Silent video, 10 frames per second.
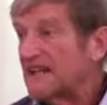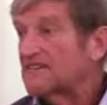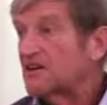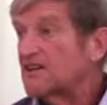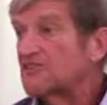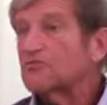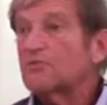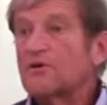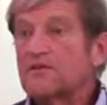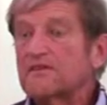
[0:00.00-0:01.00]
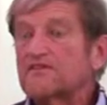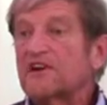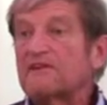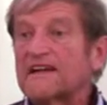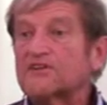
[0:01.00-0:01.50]
Plenderleith was the
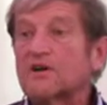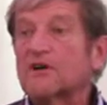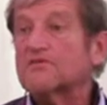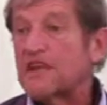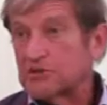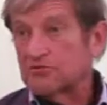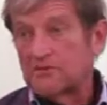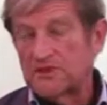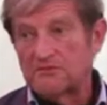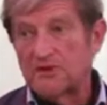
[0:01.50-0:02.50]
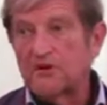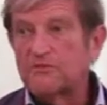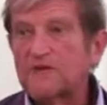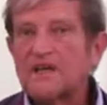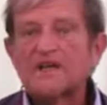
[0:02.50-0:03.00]
director of ICRAM in
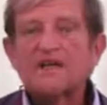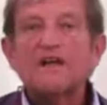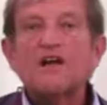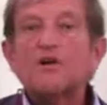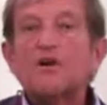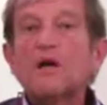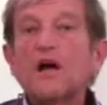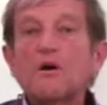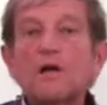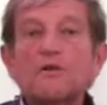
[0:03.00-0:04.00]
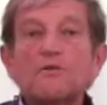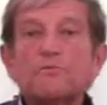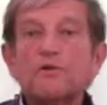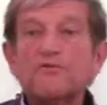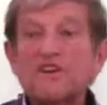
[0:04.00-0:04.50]
Rome.
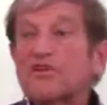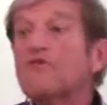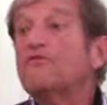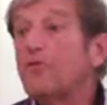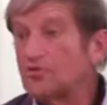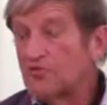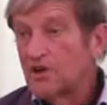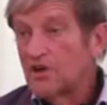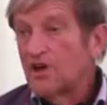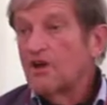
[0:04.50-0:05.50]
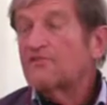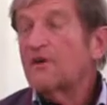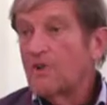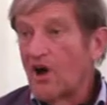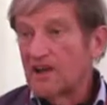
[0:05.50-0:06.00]
Professor Wood
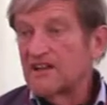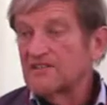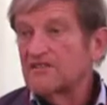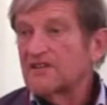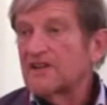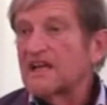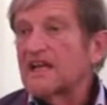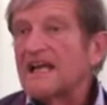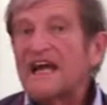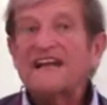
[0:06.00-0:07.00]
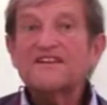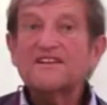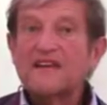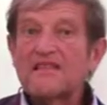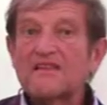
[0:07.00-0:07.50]
from Holland, and
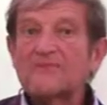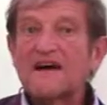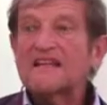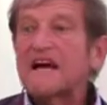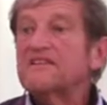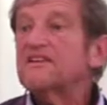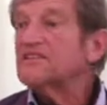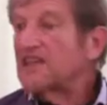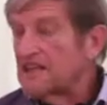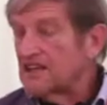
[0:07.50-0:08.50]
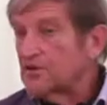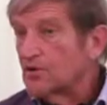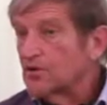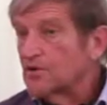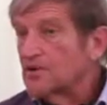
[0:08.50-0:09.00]
another one under
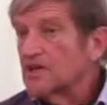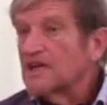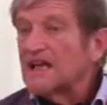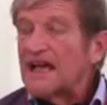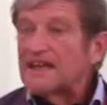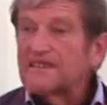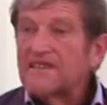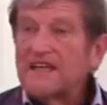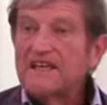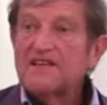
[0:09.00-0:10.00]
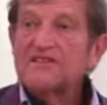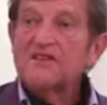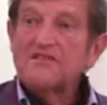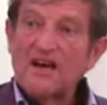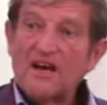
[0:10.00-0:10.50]
Nedeco. And they
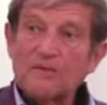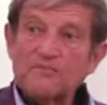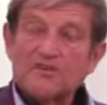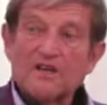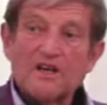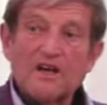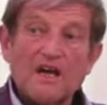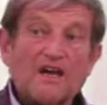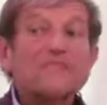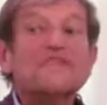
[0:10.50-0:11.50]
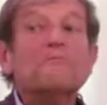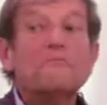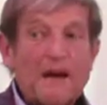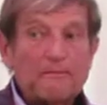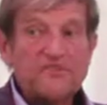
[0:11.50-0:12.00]
developed the
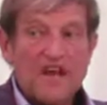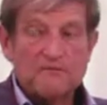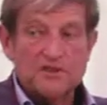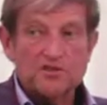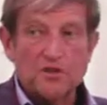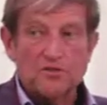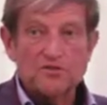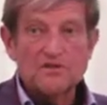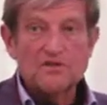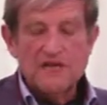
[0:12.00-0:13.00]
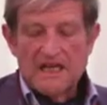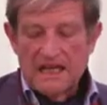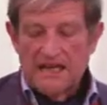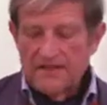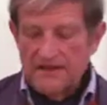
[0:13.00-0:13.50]
maps I will show you,
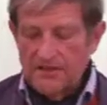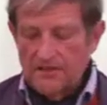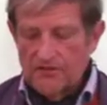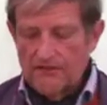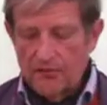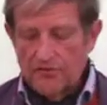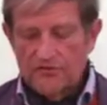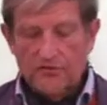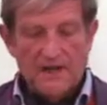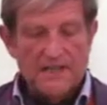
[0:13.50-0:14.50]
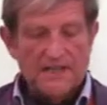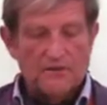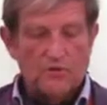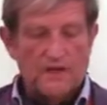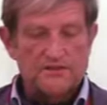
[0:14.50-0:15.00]
and they did the first drilling
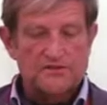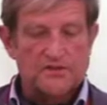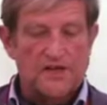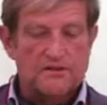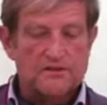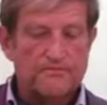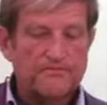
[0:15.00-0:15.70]
in Mohen Jo Daro.